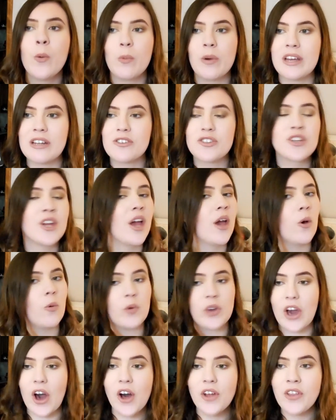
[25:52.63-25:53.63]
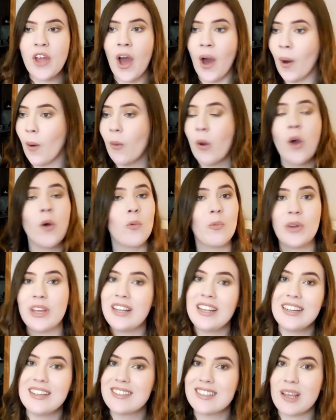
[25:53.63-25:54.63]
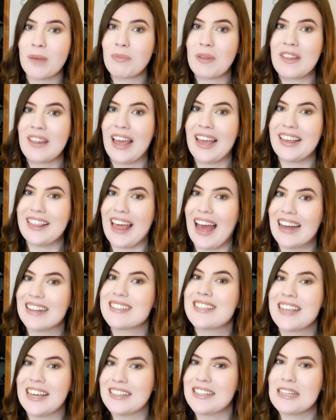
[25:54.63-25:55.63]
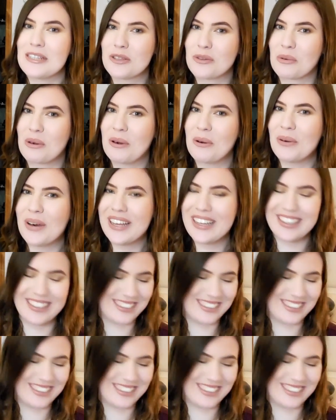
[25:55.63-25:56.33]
which we all know we needed something like that to get us through.